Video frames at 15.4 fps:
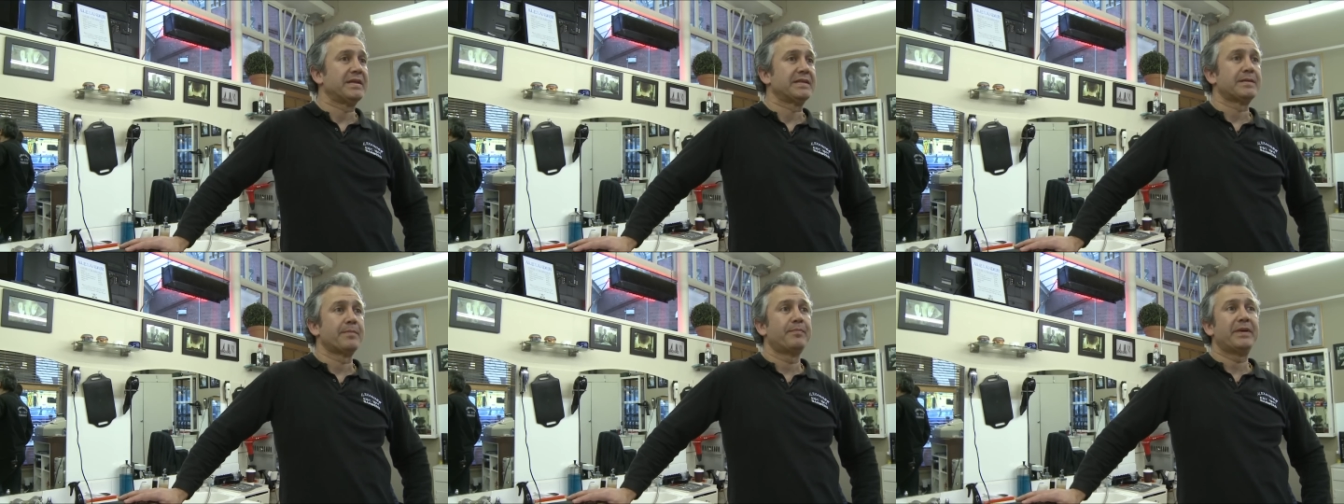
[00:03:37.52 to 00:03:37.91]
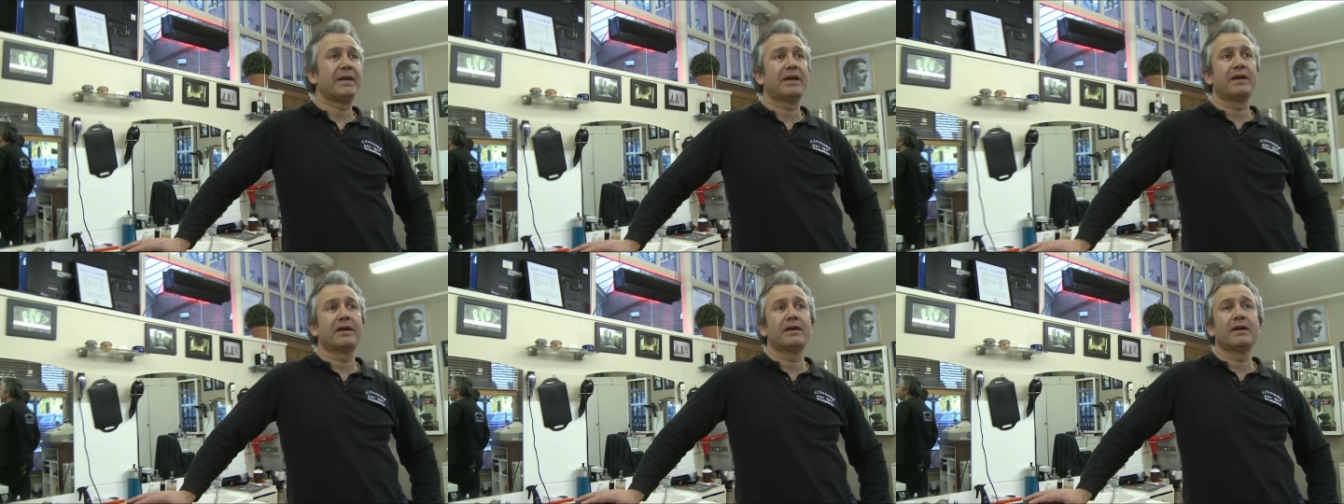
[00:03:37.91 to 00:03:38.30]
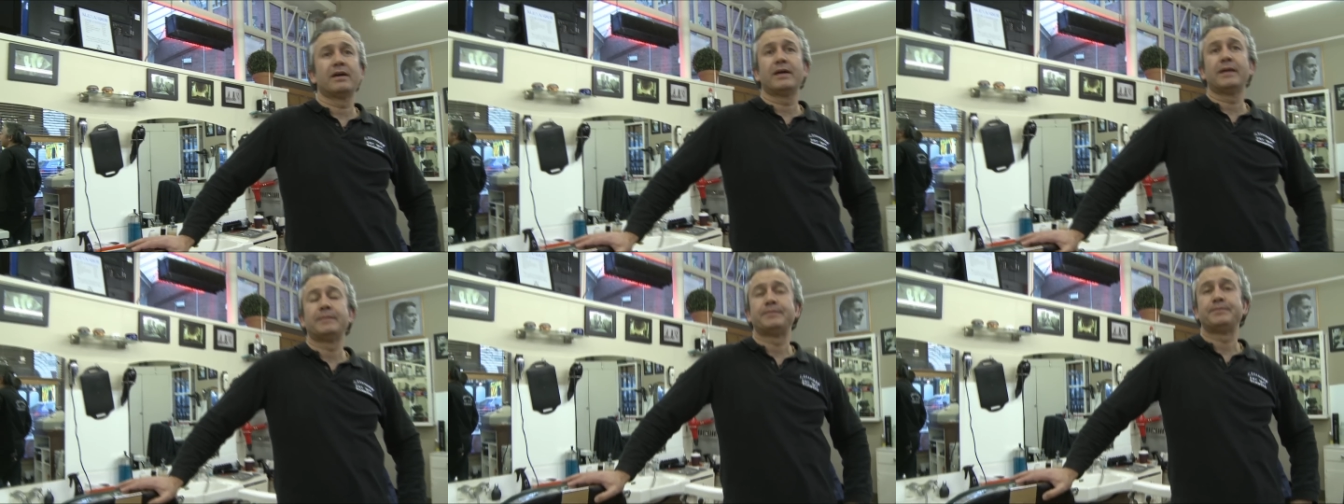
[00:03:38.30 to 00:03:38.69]
It's a big
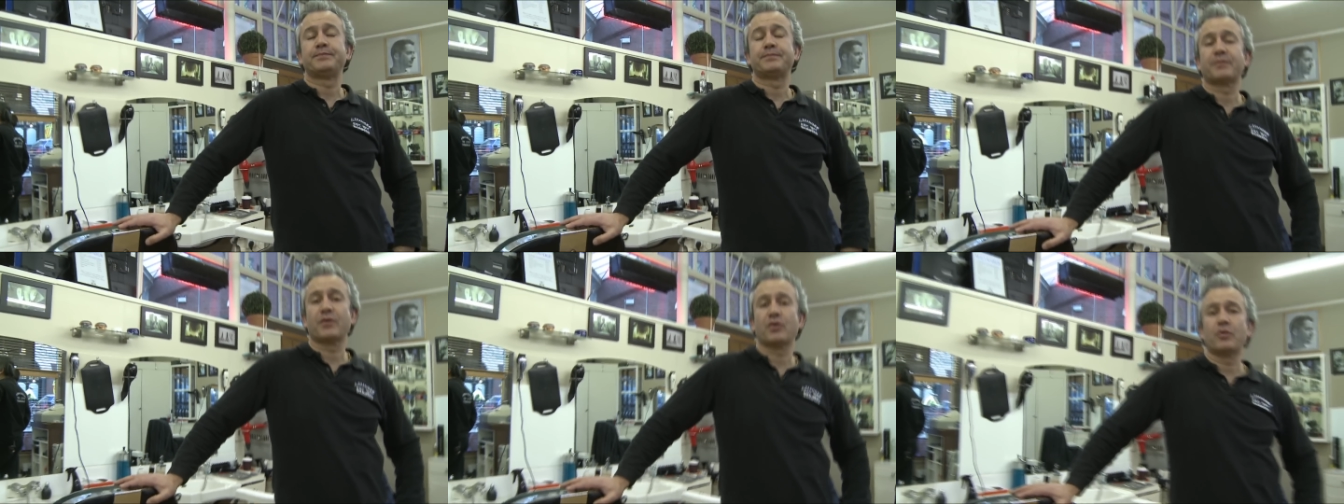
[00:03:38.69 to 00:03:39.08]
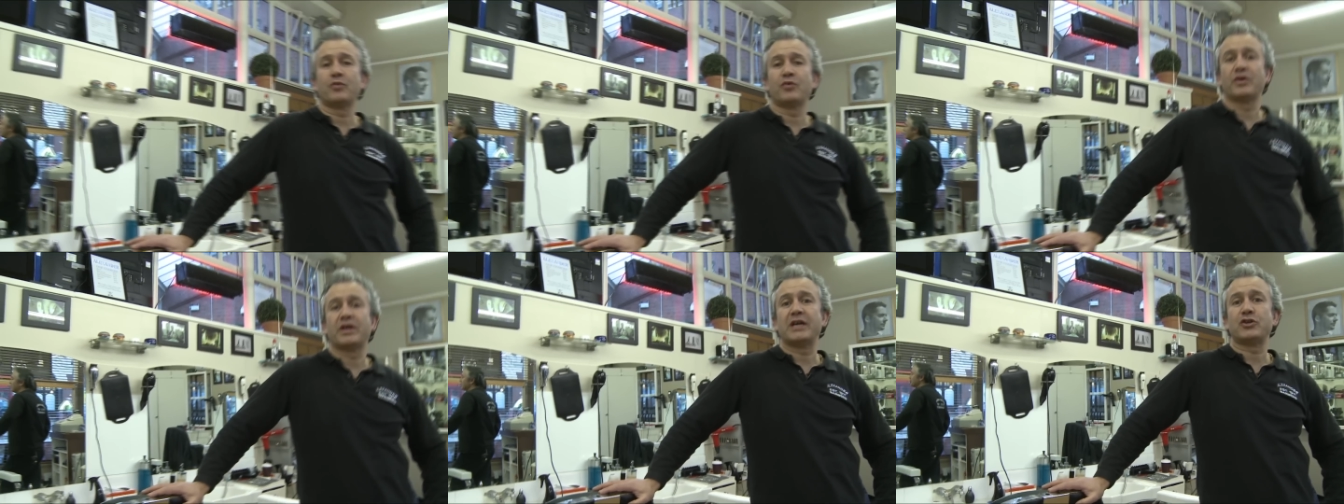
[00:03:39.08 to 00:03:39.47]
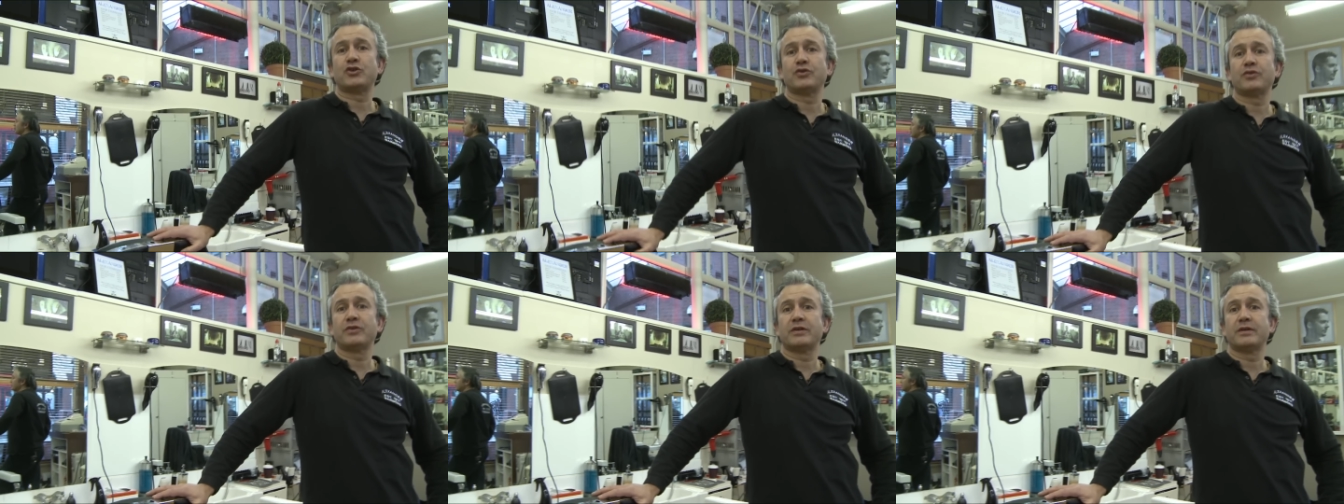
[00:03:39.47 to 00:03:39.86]
uh,
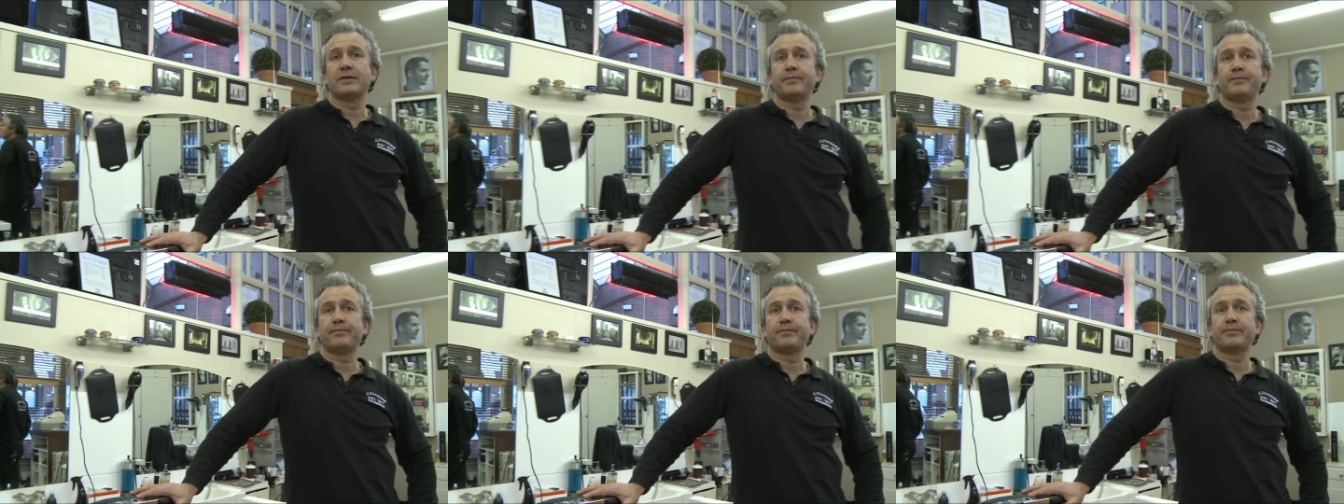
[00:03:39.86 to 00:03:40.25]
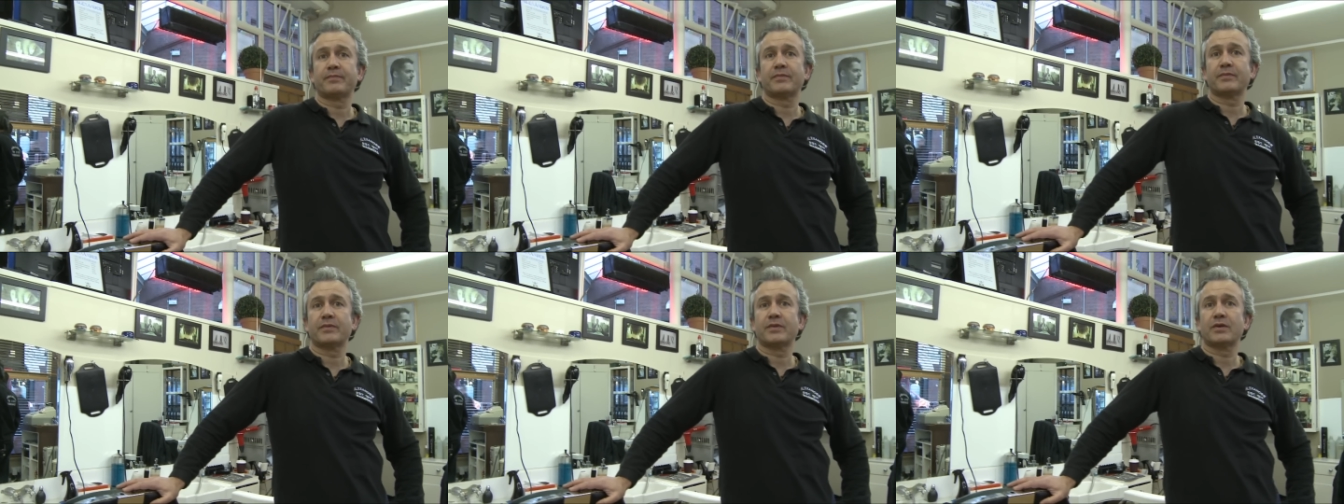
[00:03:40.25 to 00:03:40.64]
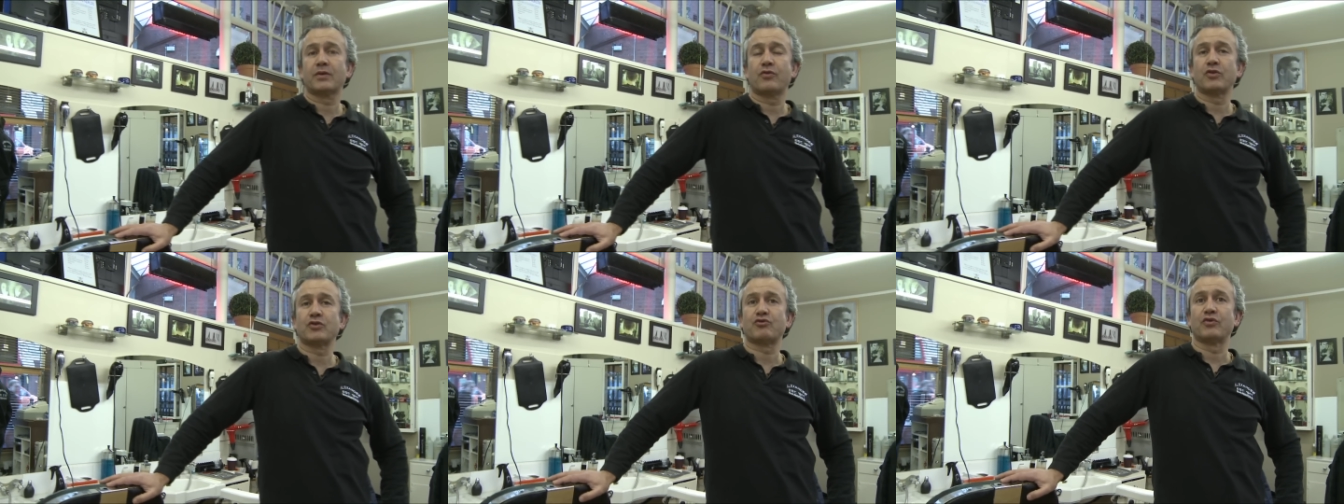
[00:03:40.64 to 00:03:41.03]
communication uh,
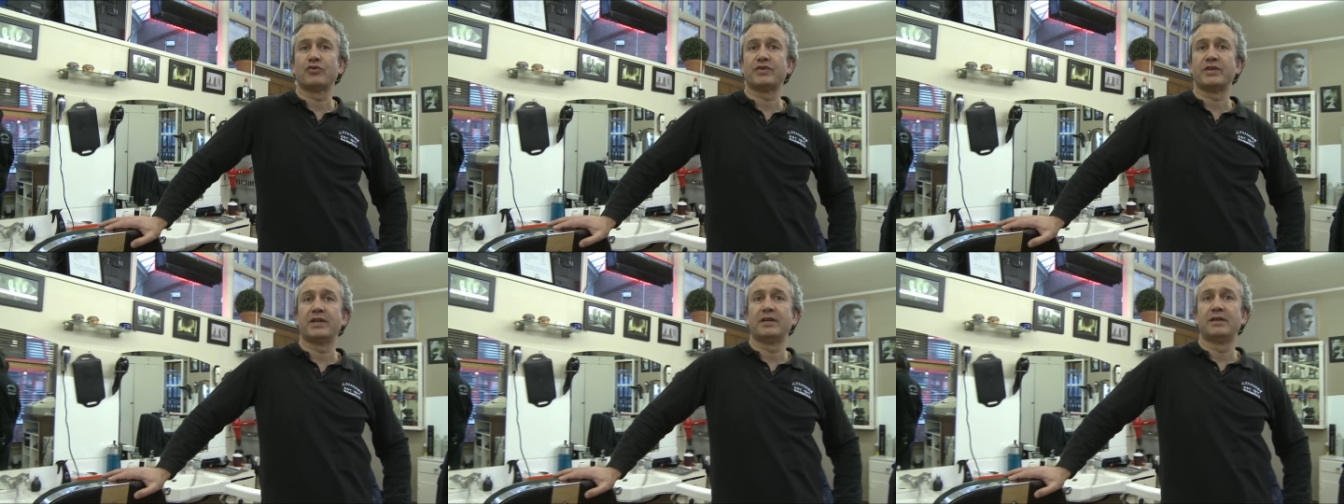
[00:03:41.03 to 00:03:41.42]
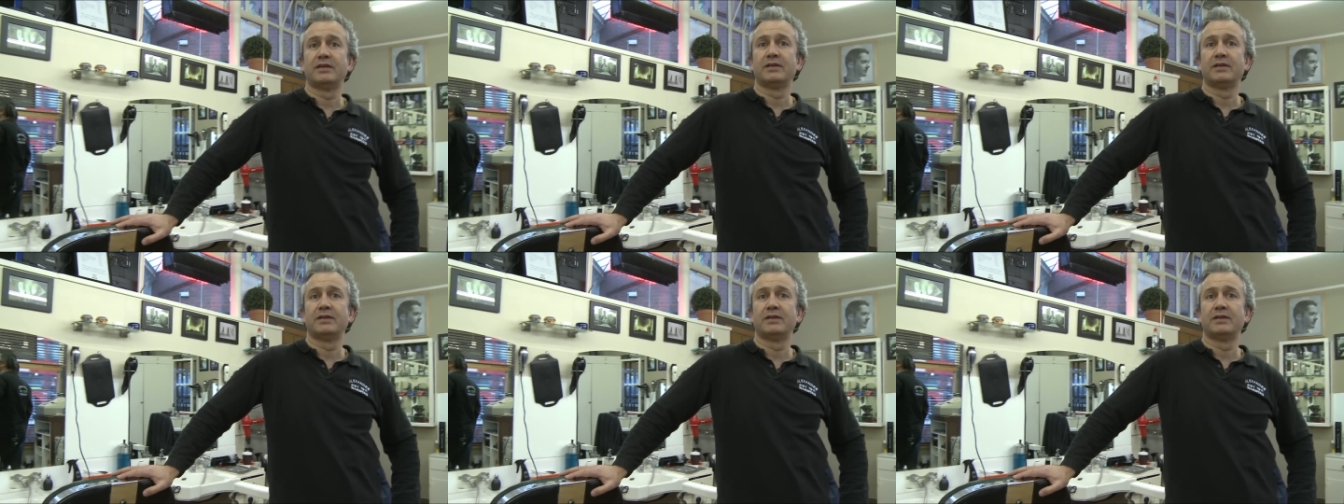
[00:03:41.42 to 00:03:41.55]
crossroads here.